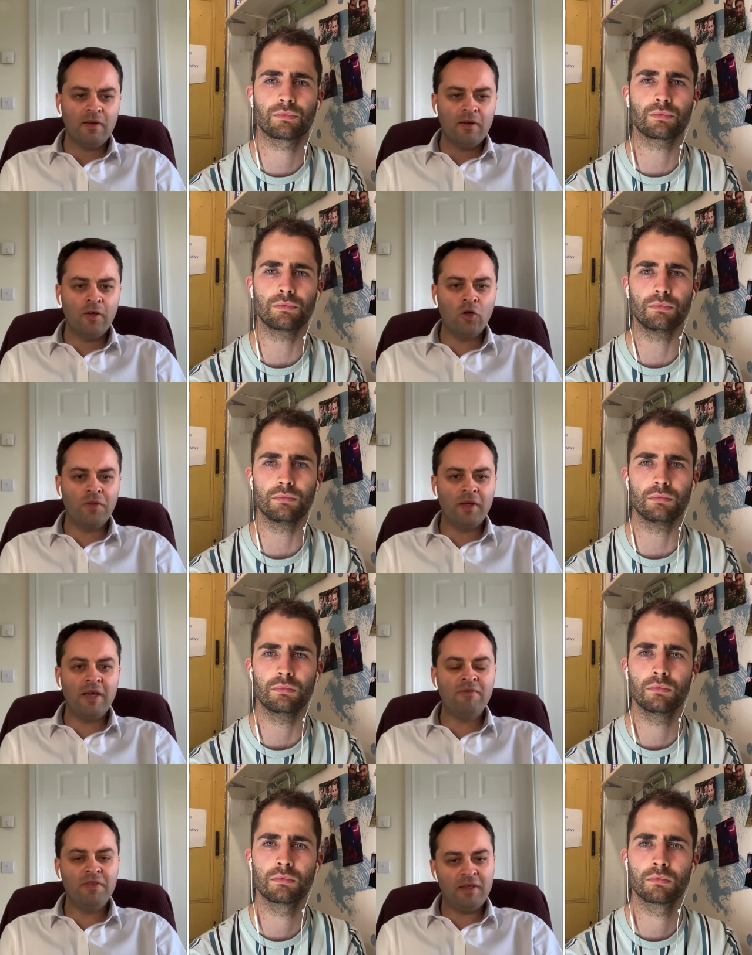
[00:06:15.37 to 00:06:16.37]

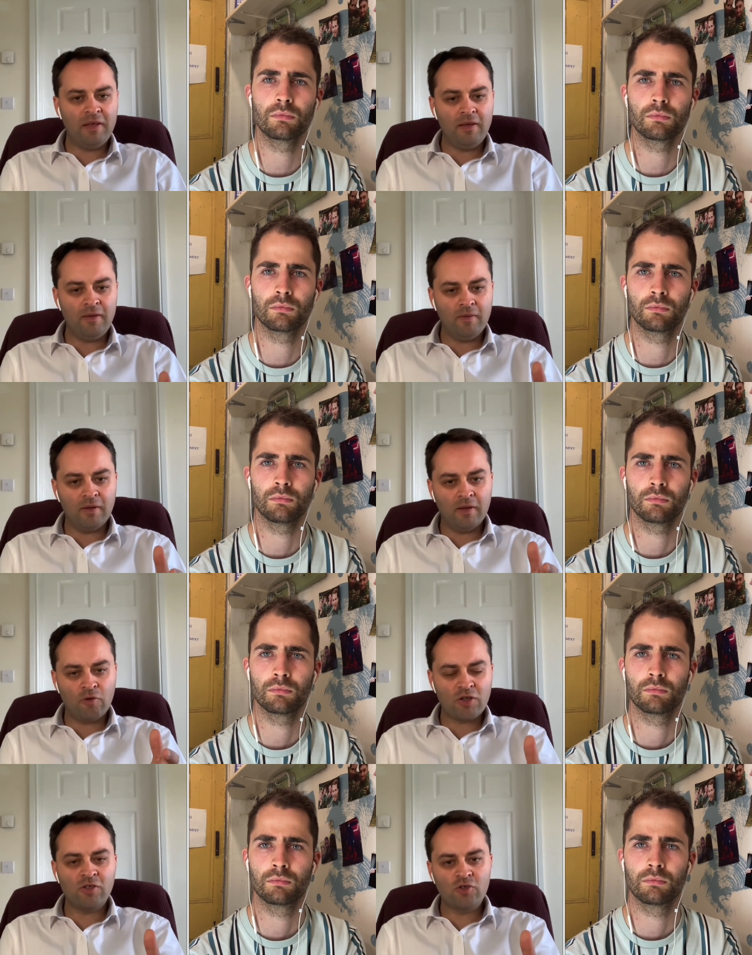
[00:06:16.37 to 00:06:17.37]
Speaker 1: even the
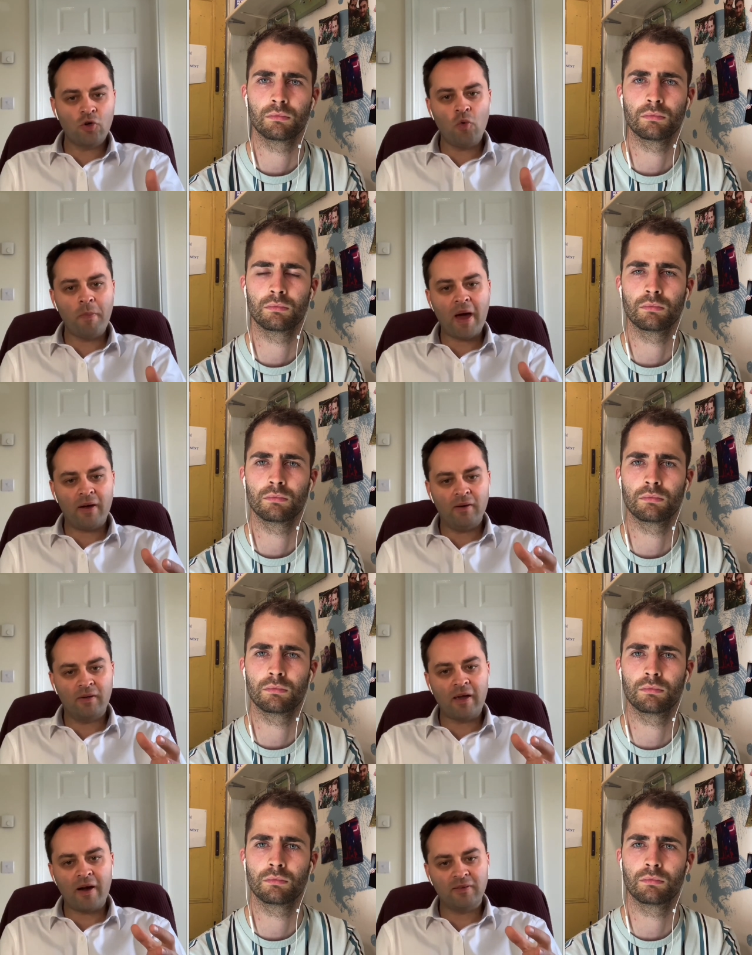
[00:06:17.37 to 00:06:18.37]
Russell
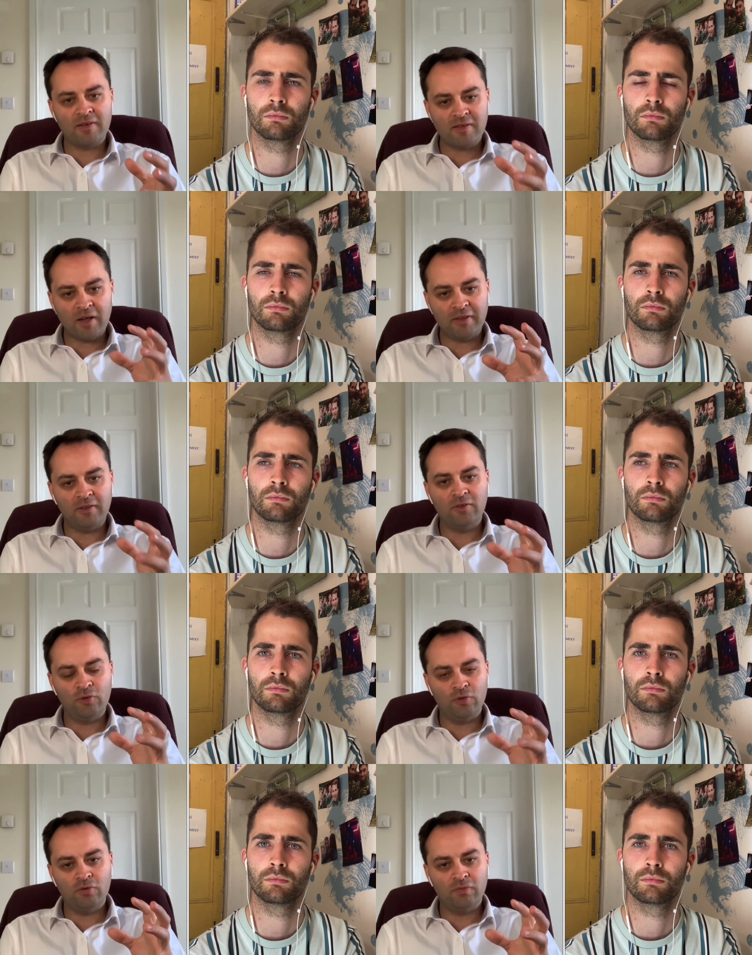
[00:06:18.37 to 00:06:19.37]
Crowe character started
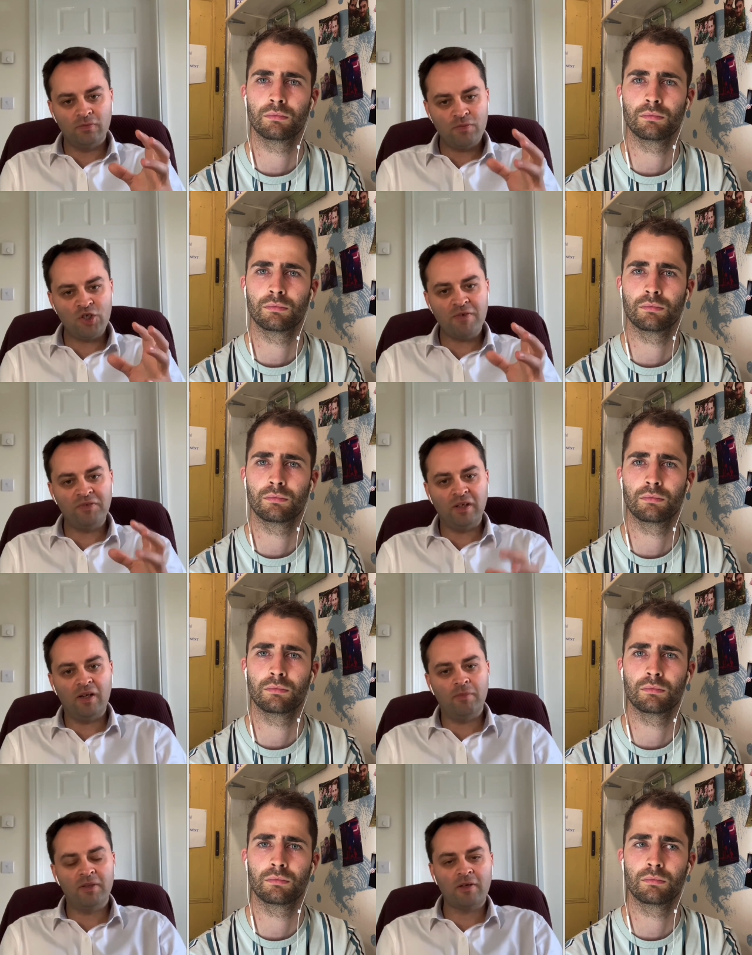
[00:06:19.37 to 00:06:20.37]
to shift a
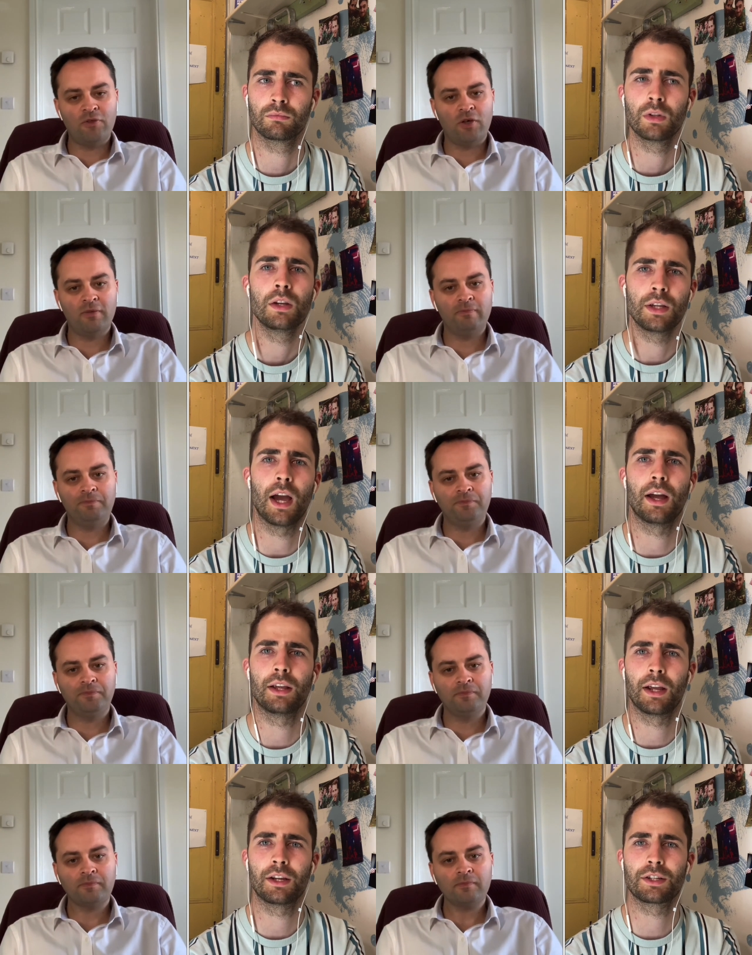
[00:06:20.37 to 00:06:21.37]
little bit, I thought.
Speaker 2: Yeah,
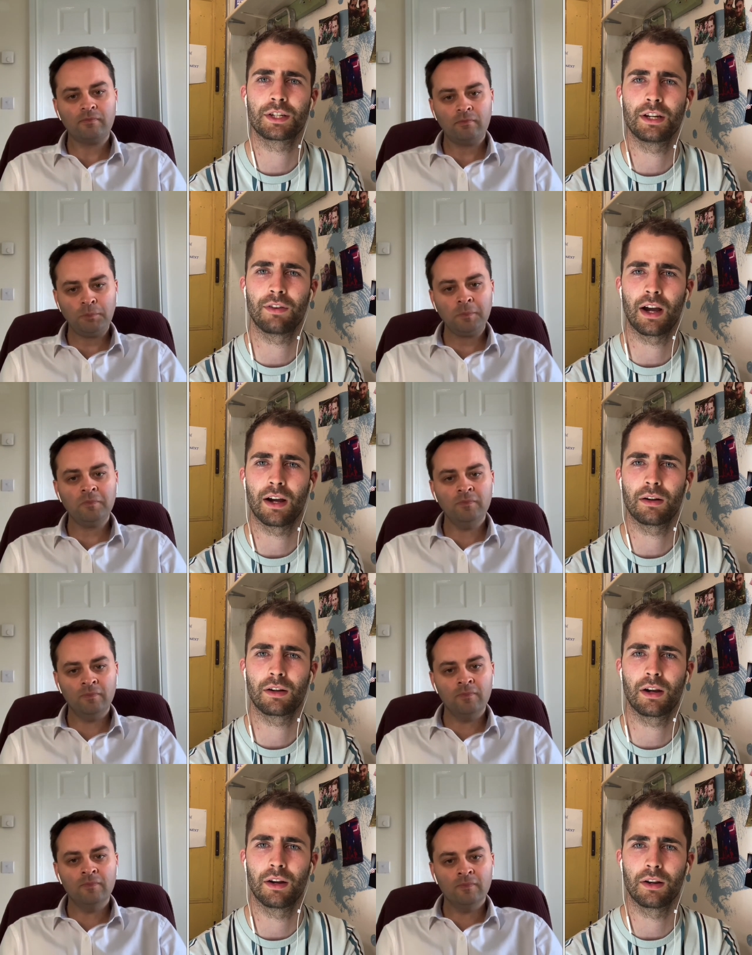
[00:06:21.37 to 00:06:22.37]
you could see that
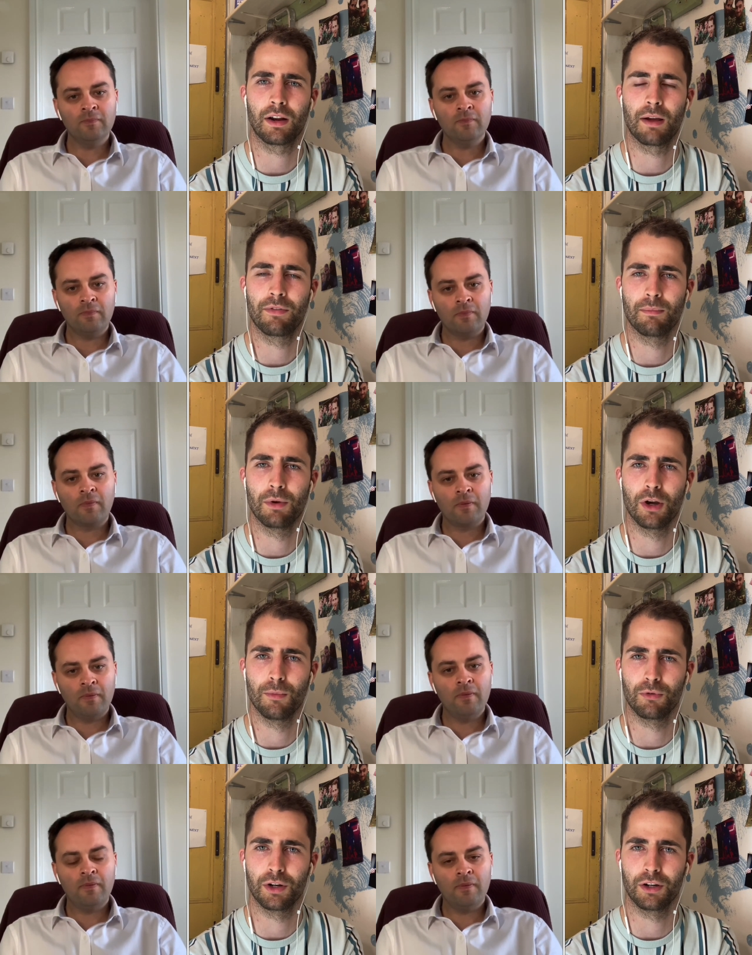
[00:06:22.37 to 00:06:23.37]
kind of like the
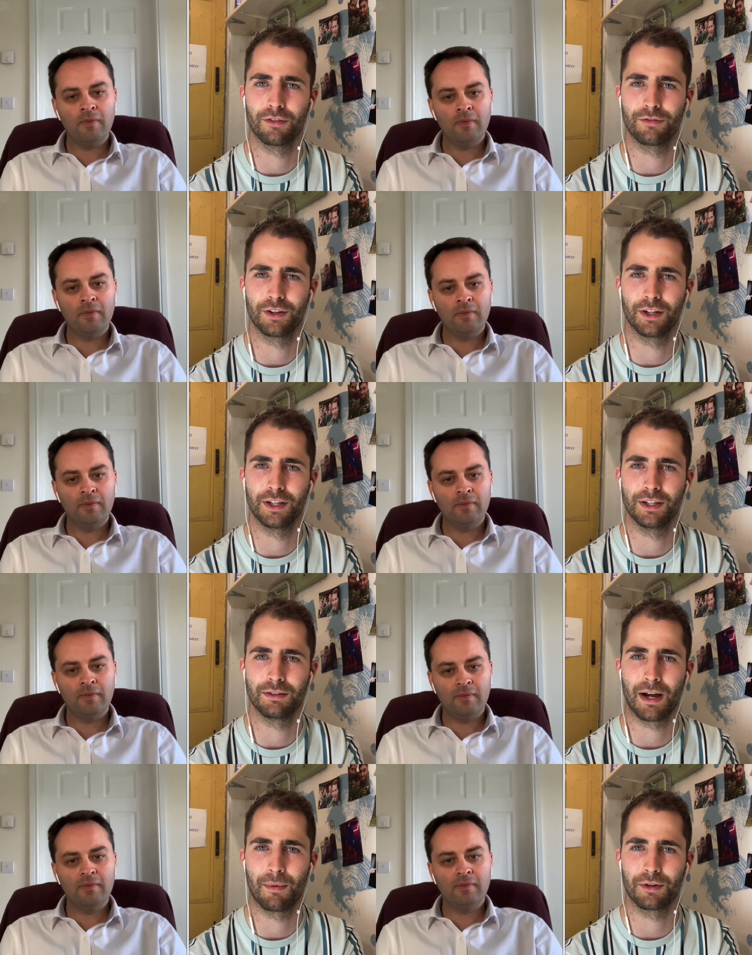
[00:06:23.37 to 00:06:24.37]
murmuring of
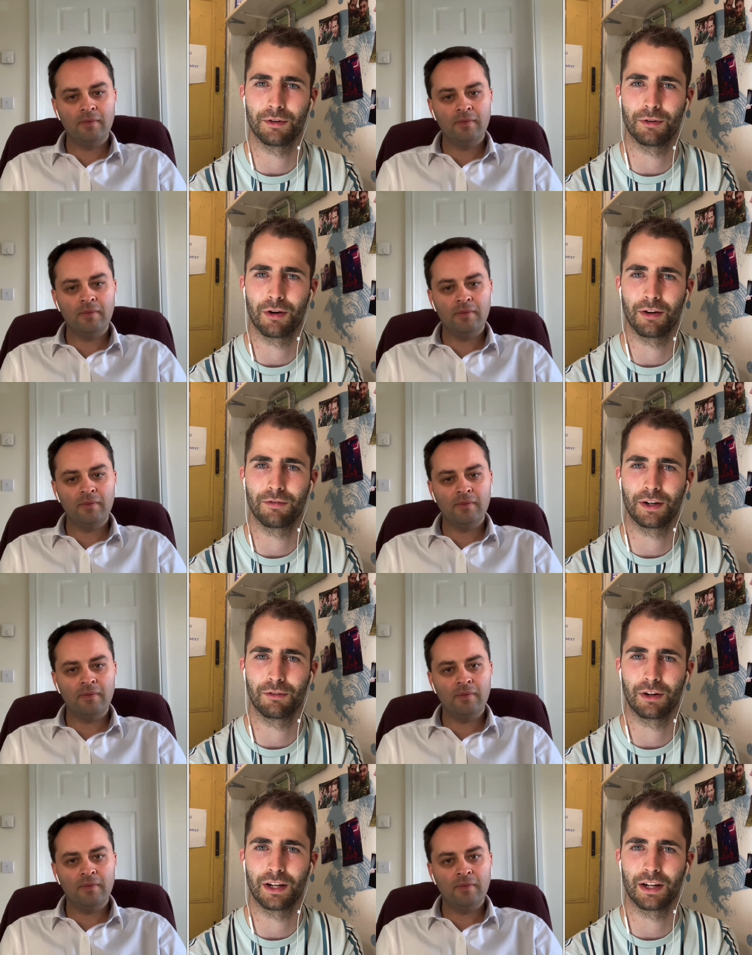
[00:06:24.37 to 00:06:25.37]
the, am I doing the right
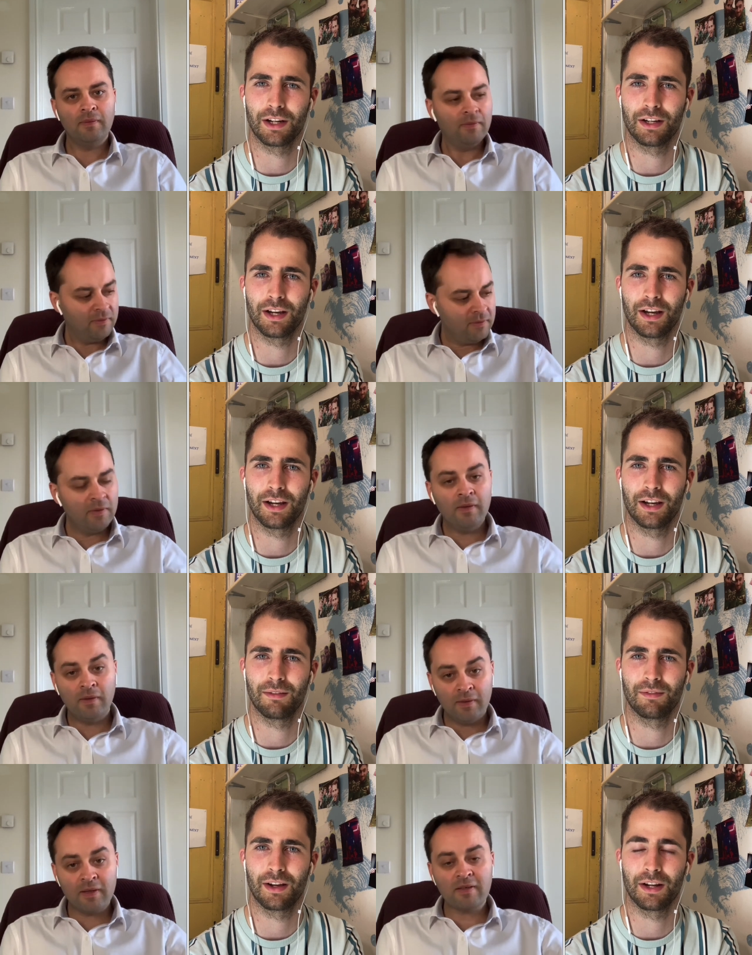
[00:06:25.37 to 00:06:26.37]
thing, really?
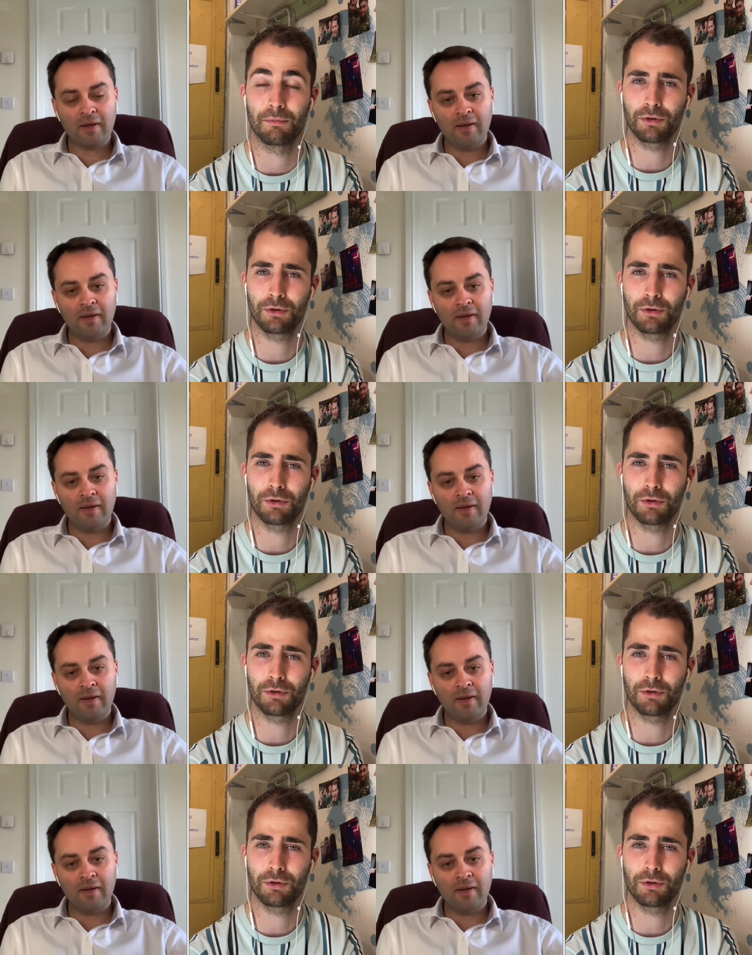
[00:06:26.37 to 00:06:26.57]
Exactly.
Speaker 1: And